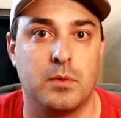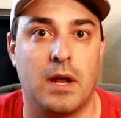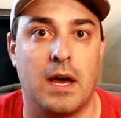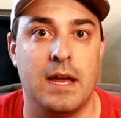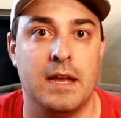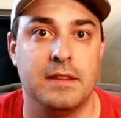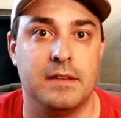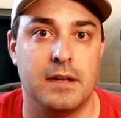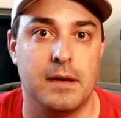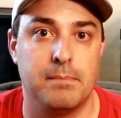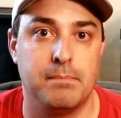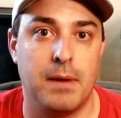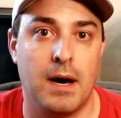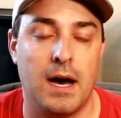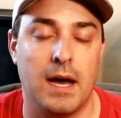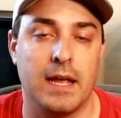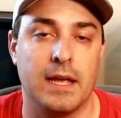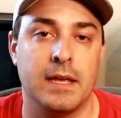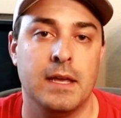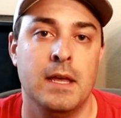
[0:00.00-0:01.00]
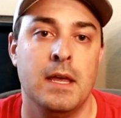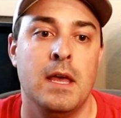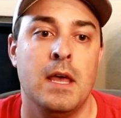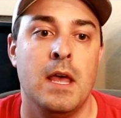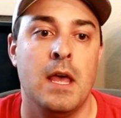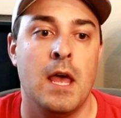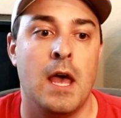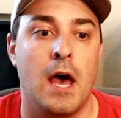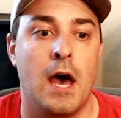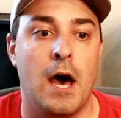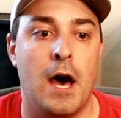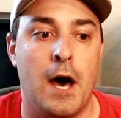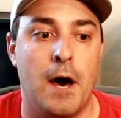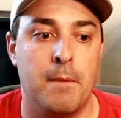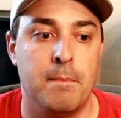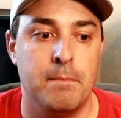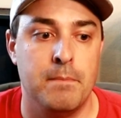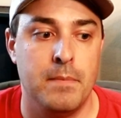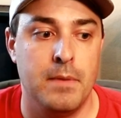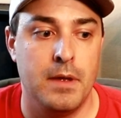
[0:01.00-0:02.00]
what I ended up
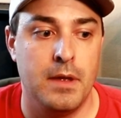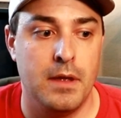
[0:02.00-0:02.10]
buying.